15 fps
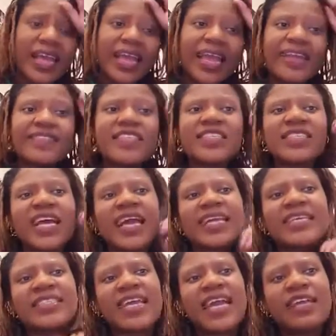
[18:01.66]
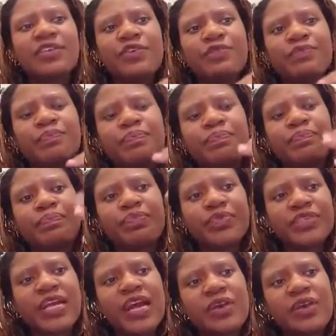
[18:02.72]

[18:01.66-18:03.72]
And this guy has kind of put